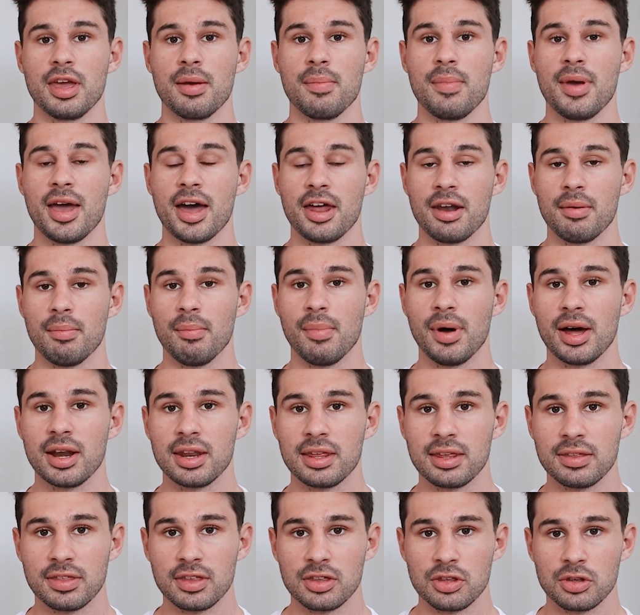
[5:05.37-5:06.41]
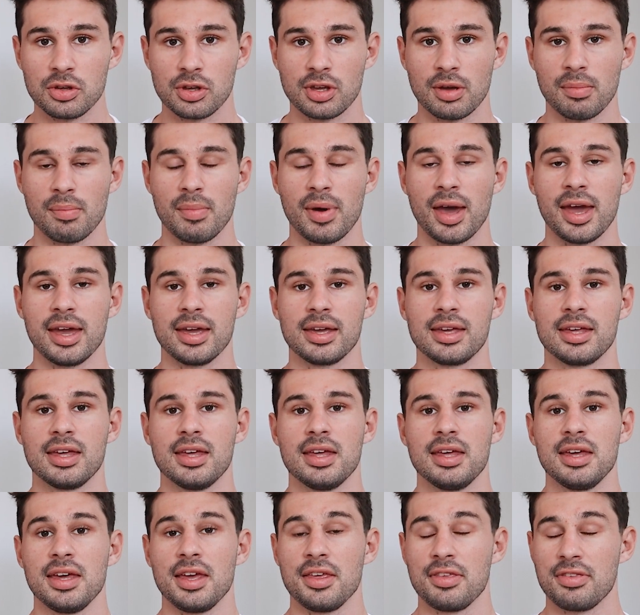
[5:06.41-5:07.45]
amount of money that you can make
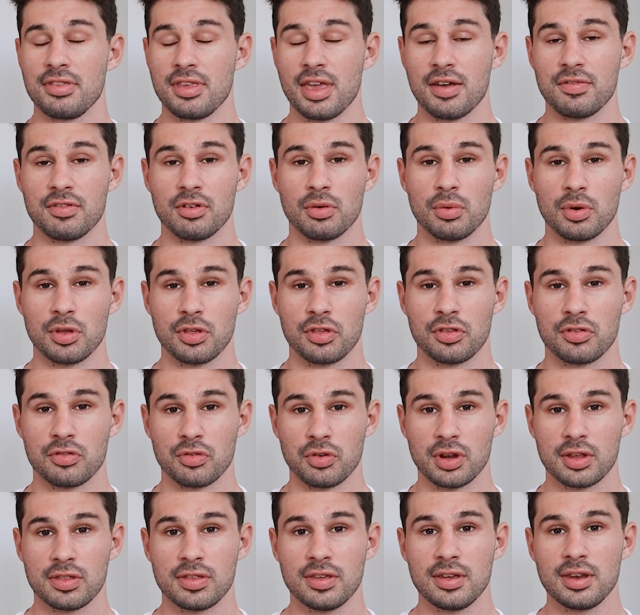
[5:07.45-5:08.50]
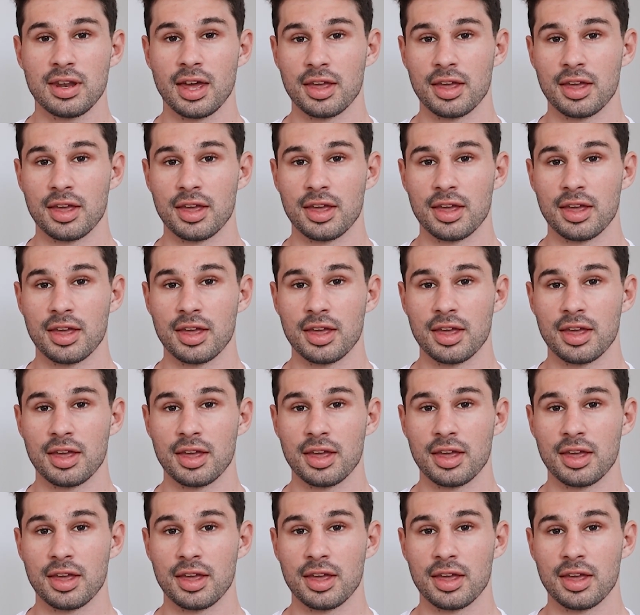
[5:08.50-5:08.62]
is never restricted,